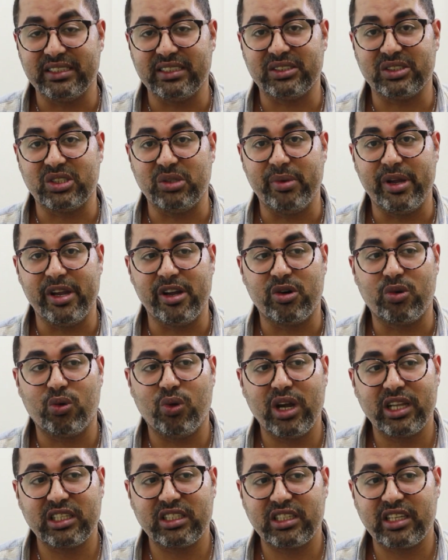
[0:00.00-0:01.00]
system here?
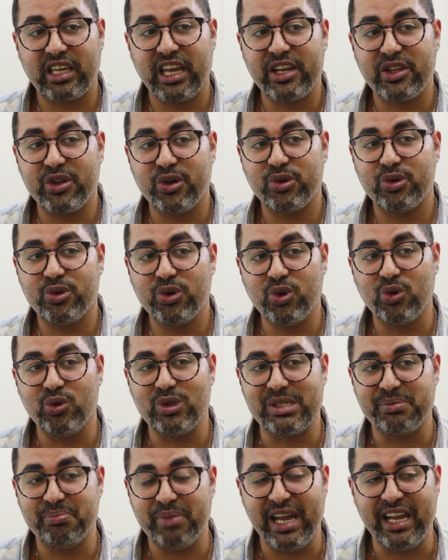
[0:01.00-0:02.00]
What can you do
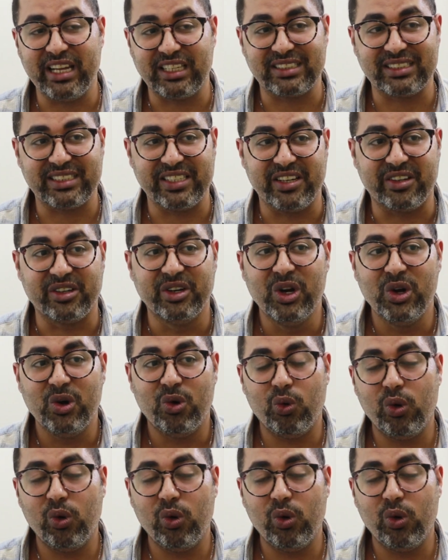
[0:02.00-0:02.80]
with banks here?